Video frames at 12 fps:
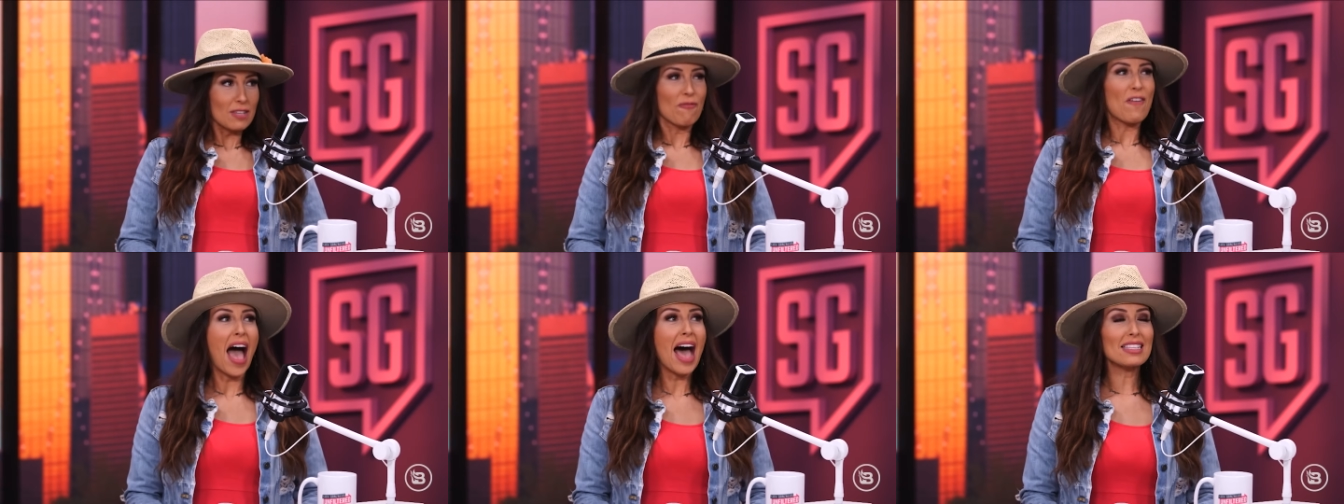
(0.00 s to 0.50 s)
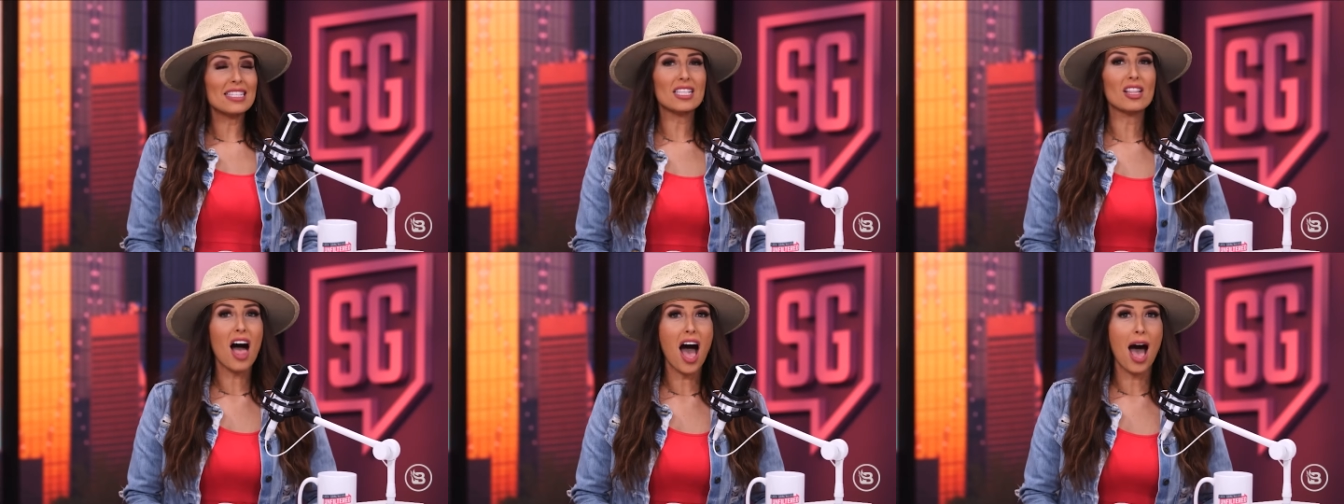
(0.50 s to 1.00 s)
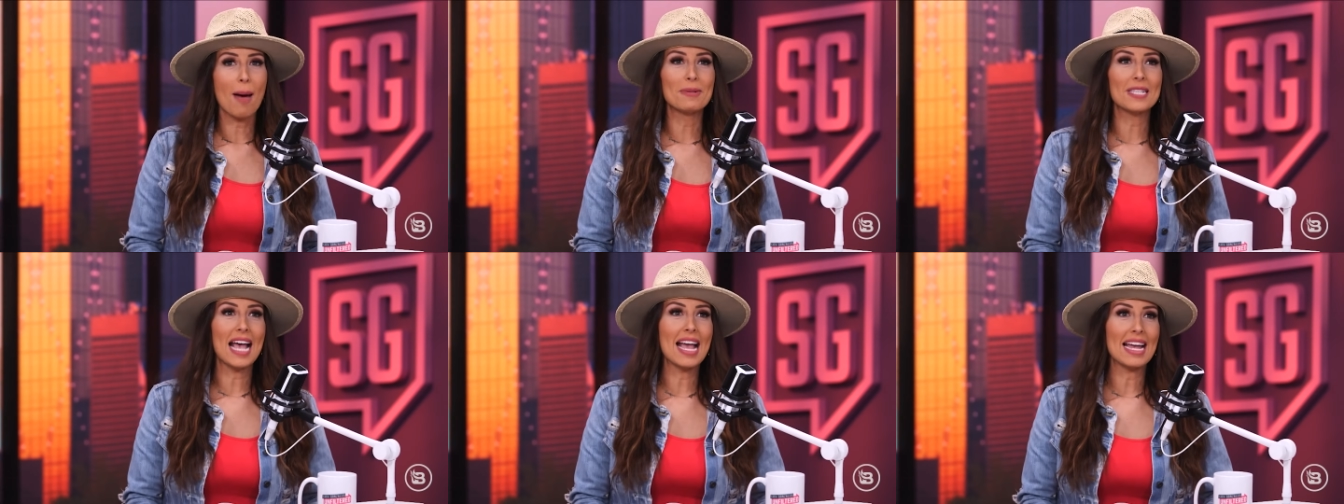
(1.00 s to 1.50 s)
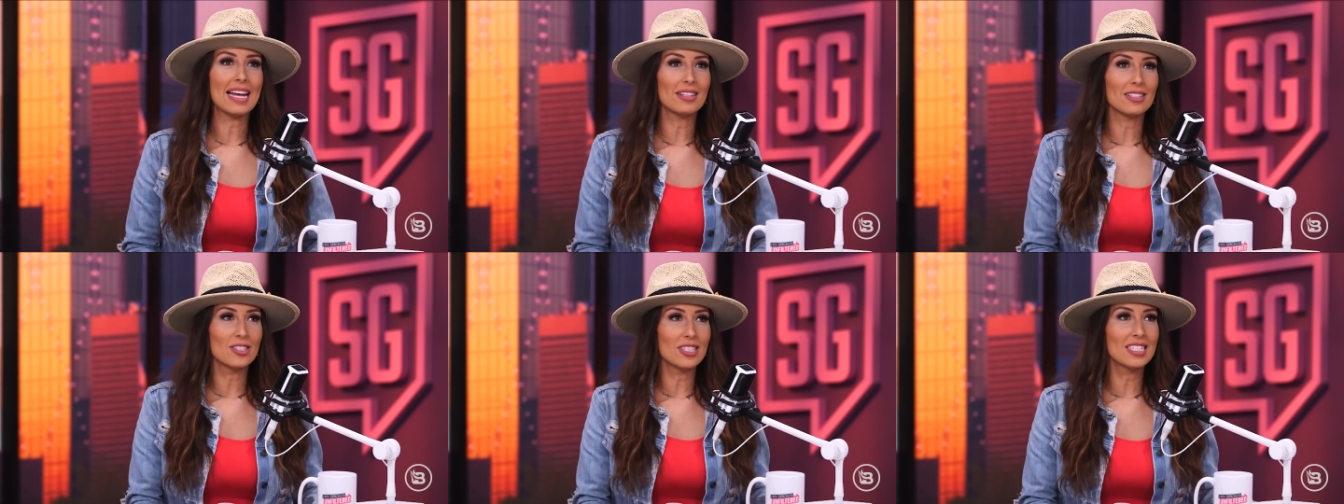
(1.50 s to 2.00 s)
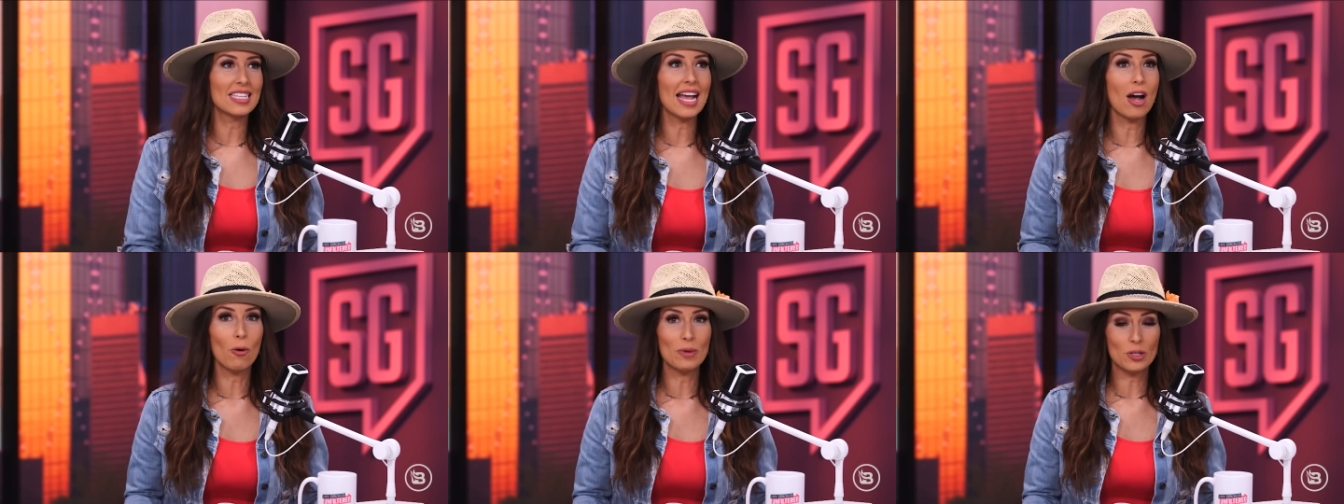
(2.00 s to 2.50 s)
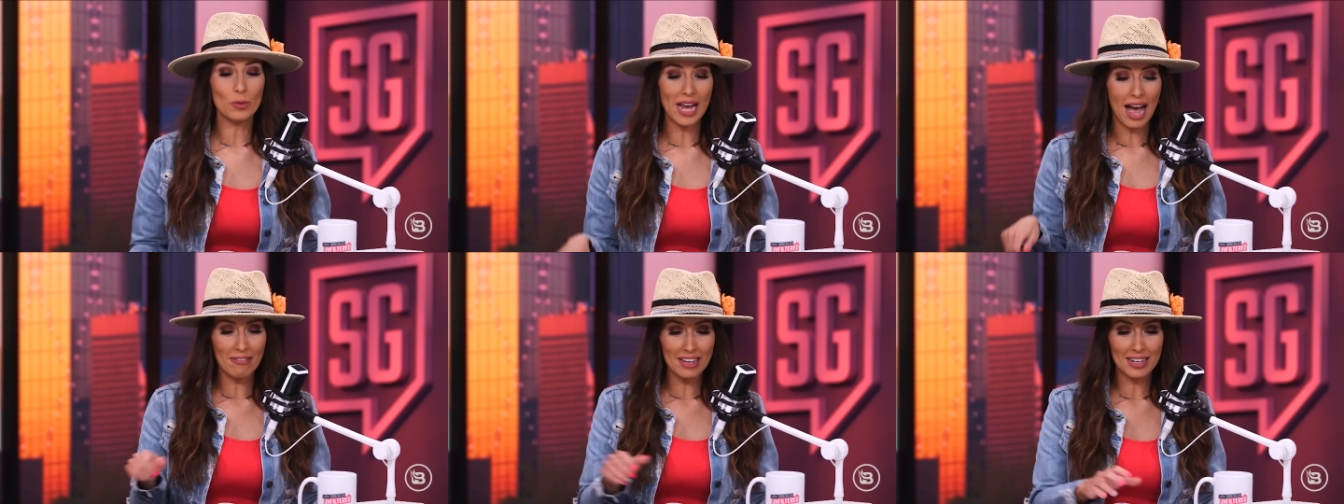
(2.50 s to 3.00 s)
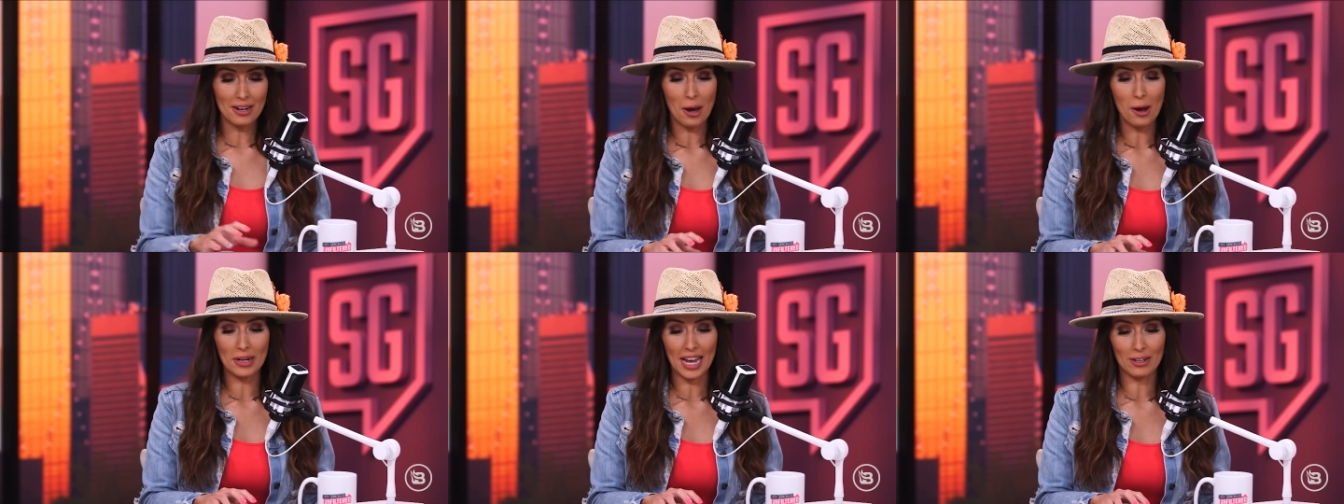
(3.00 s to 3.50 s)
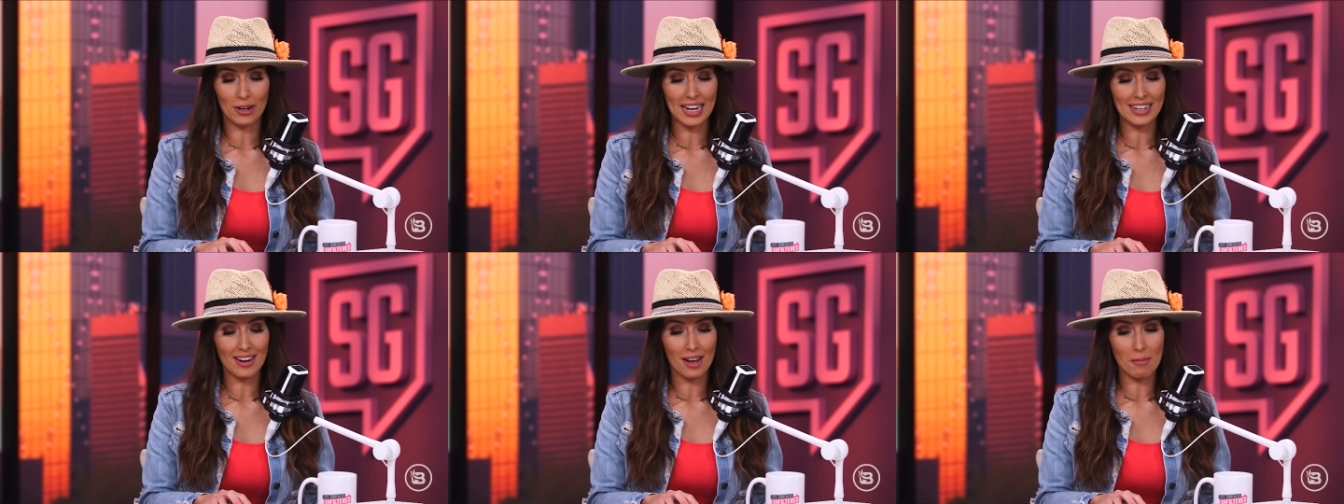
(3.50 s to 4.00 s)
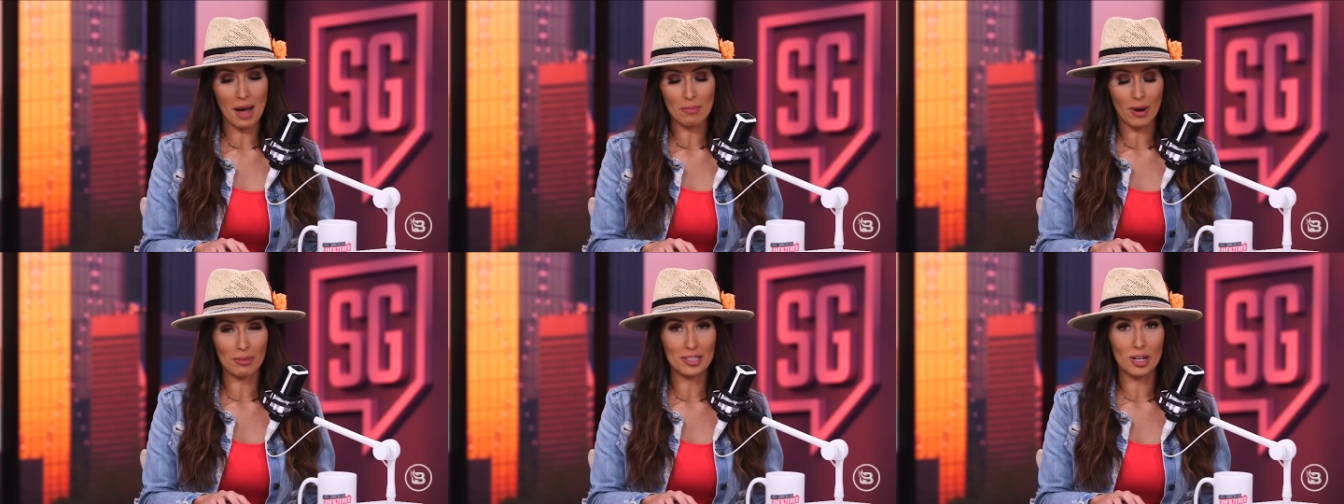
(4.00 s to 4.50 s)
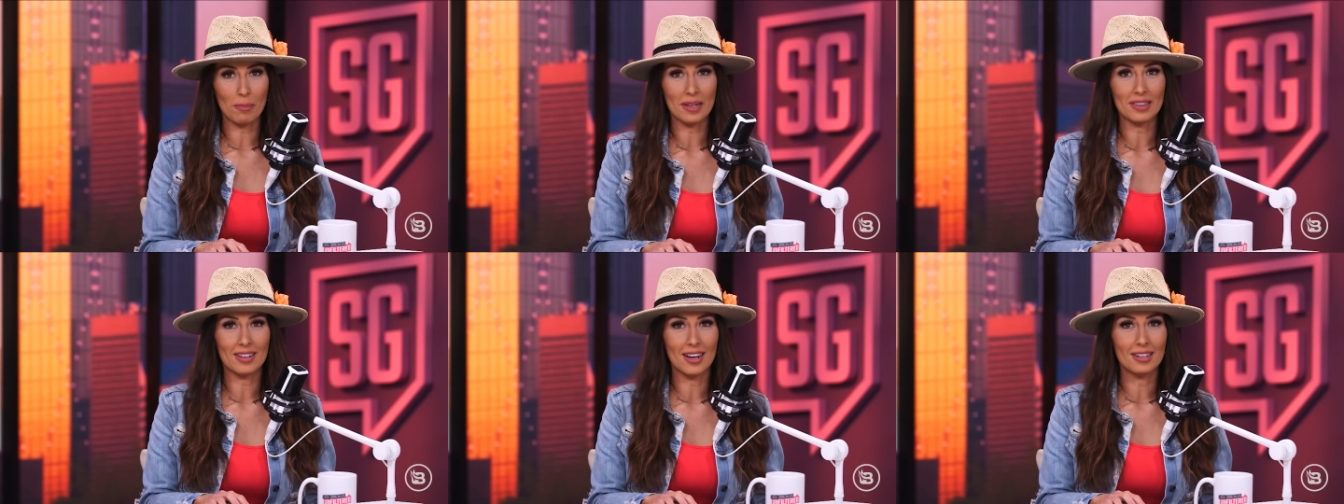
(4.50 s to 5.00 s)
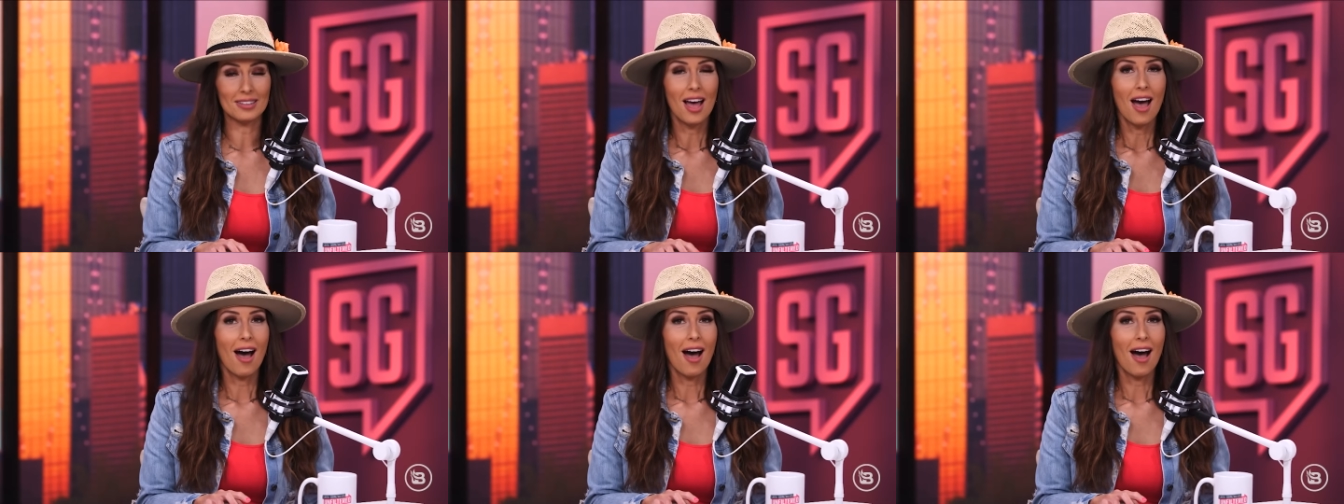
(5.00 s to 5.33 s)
Fat slob saying, oh, do we have it? Okay, great. I'm probably jumping the gun.